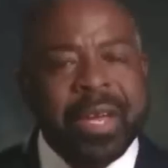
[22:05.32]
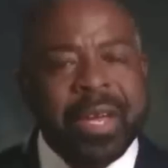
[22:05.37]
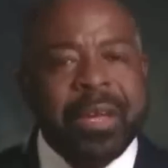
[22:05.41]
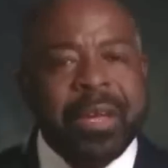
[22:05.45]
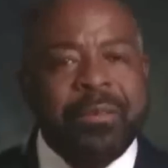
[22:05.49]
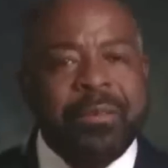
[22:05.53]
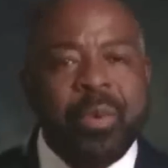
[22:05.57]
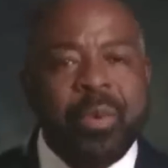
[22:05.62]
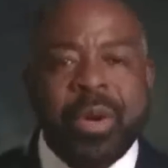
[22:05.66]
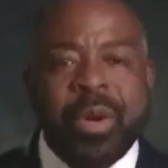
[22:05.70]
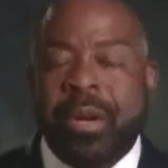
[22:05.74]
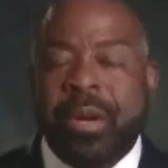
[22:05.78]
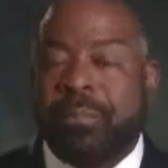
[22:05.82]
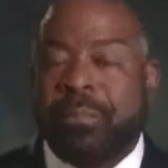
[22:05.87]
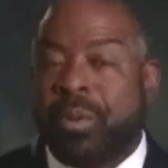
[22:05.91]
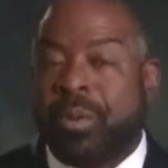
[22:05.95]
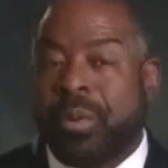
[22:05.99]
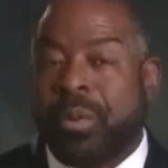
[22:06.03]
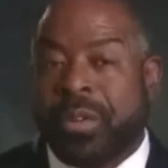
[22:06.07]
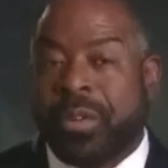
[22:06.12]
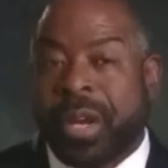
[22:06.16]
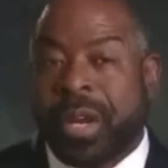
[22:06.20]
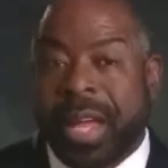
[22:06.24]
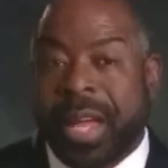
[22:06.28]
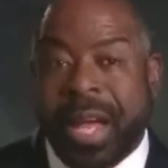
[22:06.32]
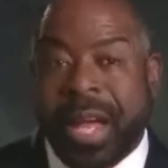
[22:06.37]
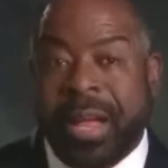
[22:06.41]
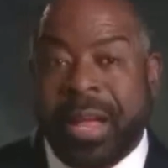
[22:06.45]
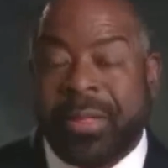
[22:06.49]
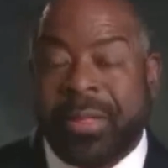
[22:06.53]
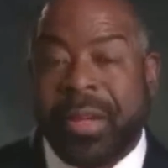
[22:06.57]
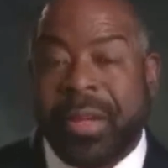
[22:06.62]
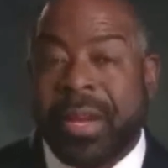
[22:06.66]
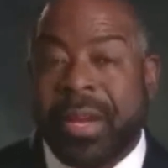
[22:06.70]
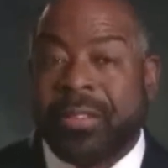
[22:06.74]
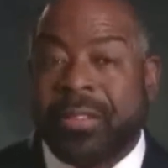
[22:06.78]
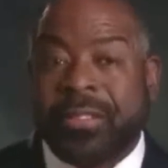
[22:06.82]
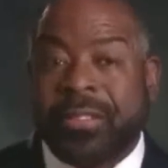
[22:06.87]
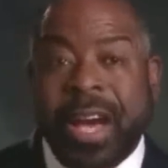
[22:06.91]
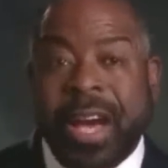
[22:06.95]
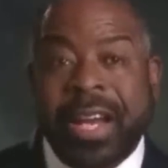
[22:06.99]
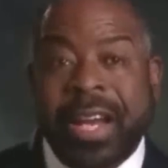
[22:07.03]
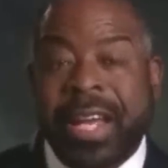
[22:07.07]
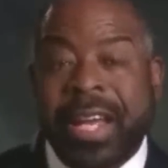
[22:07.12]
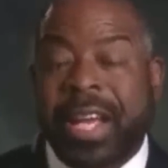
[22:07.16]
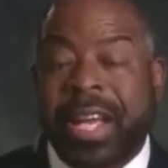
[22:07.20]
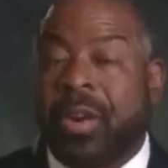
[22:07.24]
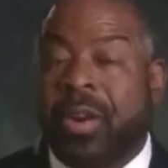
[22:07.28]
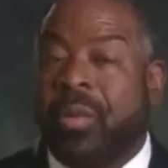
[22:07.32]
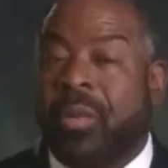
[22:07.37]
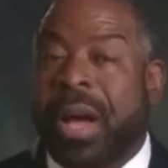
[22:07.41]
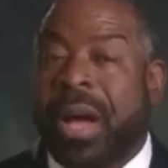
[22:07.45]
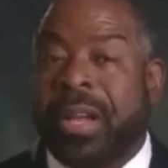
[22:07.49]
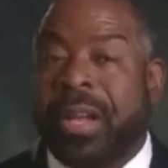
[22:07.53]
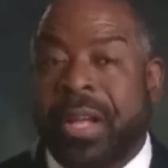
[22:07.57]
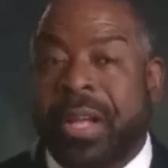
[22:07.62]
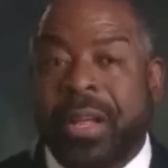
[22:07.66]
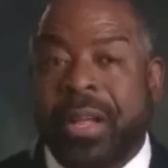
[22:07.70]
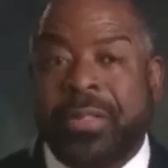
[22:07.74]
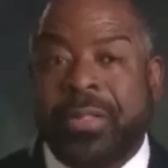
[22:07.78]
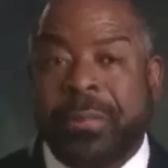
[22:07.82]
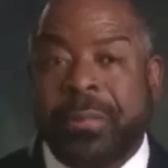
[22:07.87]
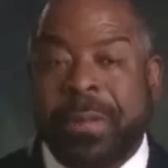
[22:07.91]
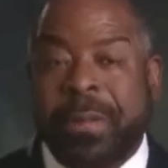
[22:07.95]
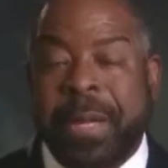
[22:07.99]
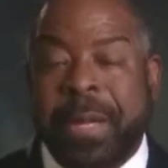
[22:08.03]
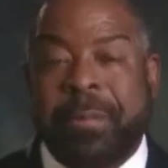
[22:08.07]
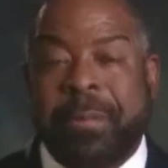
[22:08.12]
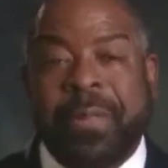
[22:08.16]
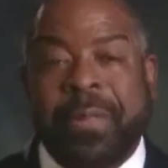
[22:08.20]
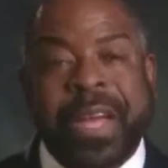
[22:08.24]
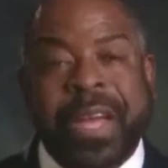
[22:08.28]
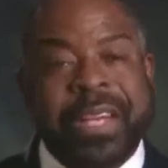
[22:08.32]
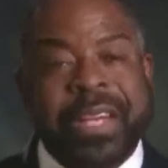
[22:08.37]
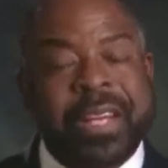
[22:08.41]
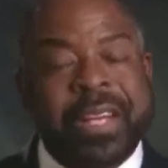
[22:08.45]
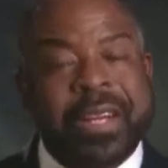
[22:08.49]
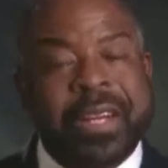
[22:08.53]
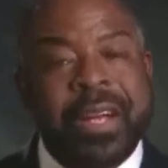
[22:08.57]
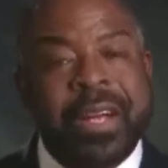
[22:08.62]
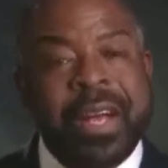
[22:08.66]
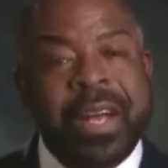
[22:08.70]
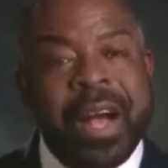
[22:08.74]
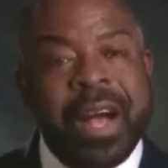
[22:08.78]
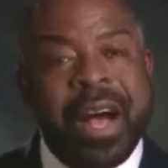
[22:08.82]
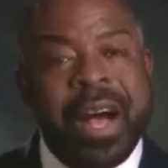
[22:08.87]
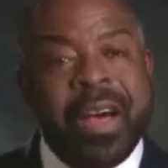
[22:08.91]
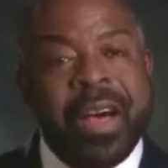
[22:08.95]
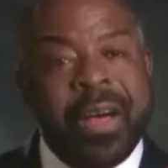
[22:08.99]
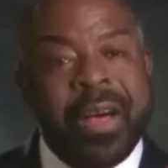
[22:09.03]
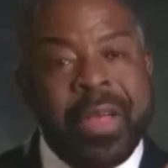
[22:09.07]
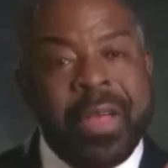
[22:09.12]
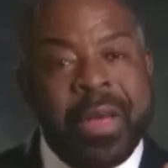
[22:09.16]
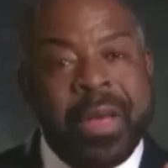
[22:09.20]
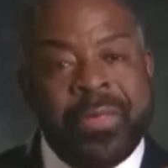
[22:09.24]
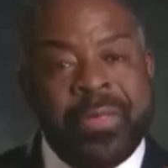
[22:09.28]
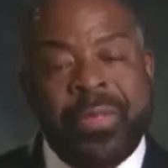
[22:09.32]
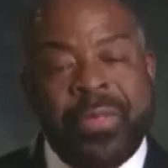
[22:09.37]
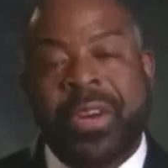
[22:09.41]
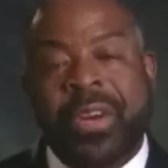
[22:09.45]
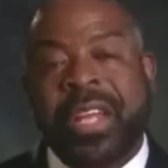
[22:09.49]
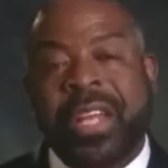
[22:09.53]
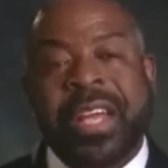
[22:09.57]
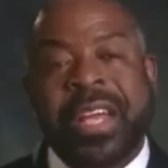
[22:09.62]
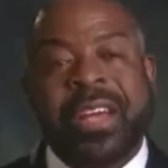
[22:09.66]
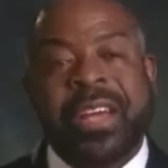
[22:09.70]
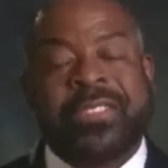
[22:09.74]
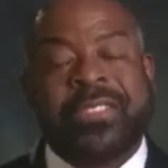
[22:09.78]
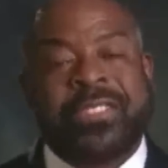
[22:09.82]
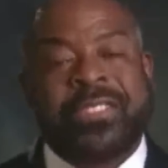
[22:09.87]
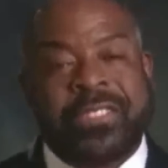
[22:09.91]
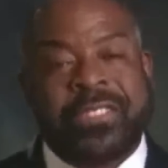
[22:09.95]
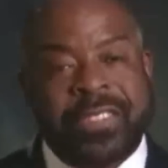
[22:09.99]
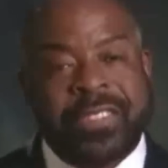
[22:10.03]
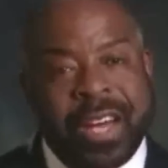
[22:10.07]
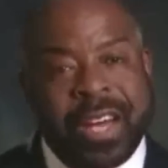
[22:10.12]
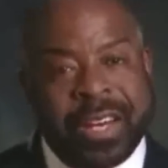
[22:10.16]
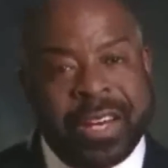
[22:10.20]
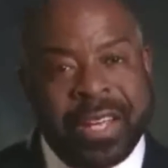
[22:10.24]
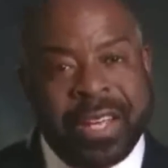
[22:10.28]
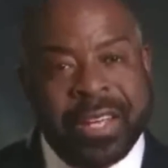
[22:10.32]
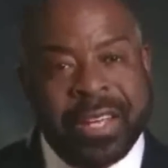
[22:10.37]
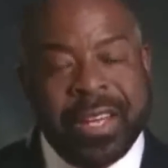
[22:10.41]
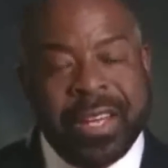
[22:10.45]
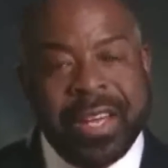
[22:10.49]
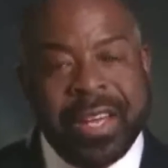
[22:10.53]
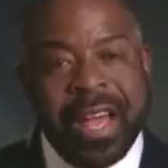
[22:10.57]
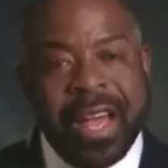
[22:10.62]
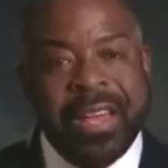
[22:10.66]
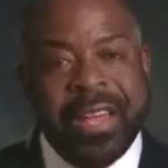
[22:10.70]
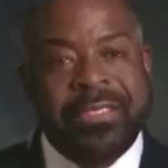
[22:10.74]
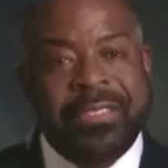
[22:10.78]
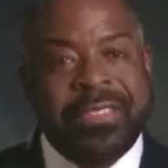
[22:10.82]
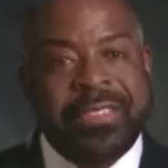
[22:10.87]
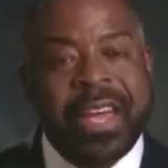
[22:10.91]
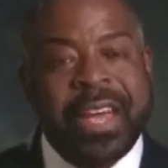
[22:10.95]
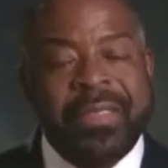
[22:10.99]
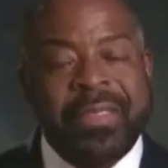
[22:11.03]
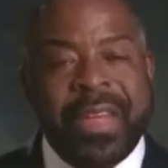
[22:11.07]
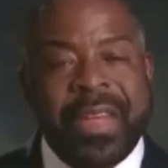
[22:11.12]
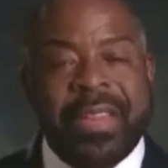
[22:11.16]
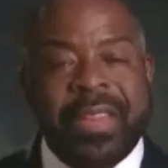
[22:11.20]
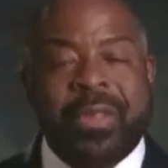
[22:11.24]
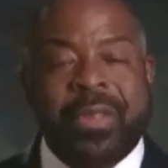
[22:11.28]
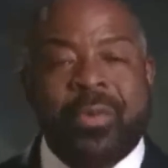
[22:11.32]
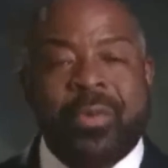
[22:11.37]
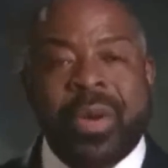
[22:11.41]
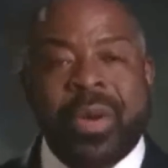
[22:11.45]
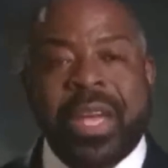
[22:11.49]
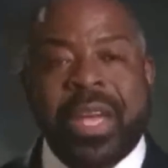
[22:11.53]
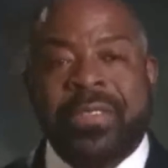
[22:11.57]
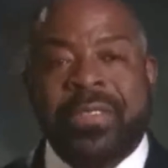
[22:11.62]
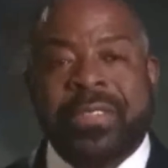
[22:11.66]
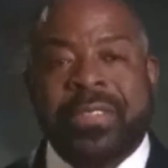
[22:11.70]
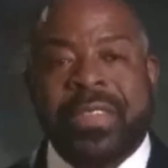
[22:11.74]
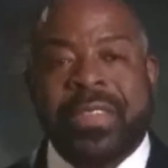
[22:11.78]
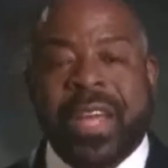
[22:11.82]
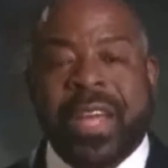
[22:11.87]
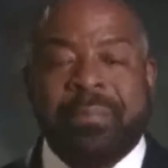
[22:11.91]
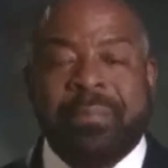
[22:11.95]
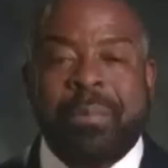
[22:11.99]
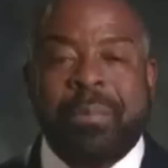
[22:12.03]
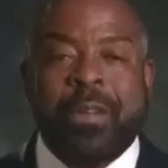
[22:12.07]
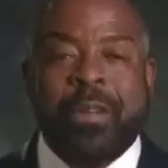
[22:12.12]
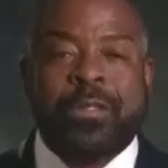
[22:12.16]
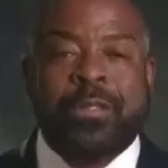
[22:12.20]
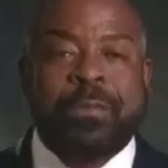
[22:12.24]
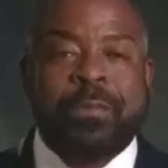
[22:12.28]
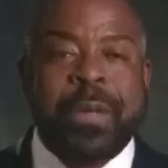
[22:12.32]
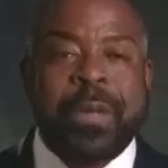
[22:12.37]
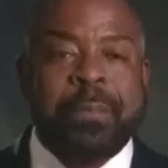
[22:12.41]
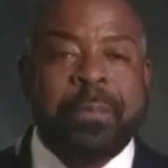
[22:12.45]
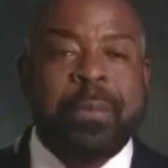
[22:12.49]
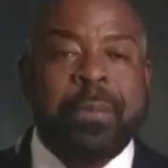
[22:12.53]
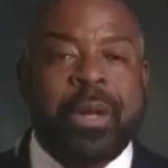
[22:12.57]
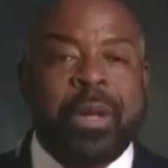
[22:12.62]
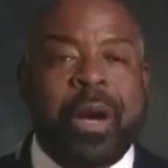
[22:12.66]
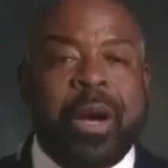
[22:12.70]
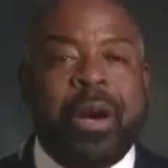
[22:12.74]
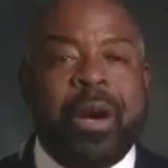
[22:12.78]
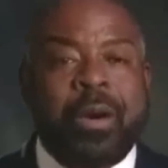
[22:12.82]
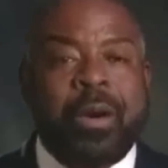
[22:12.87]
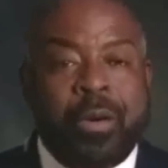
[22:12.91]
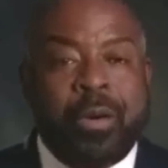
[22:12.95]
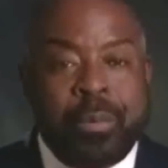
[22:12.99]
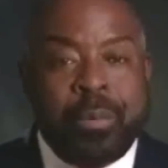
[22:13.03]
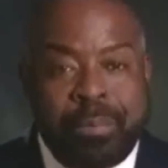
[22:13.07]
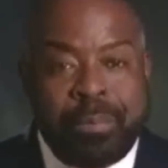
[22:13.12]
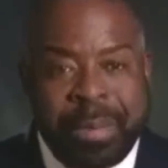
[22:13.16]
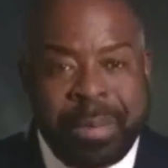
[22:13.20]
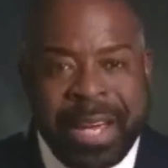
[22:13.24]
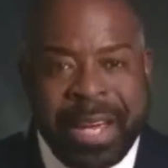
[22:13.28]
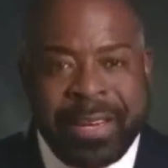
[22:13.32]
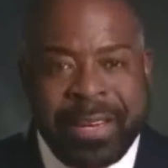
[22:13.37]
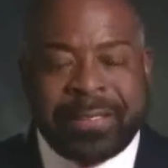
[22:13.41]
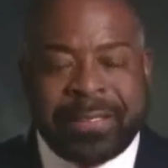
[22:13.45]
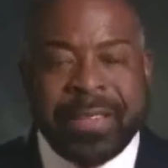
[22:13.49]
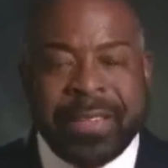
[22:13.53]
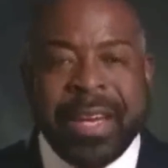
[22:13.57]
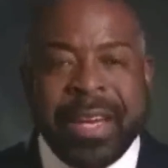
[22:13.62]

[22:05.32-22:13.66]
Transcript: If you want to improve your health, start hanging around healthy people. They did a 30-year study and said that the reason that most people are obese,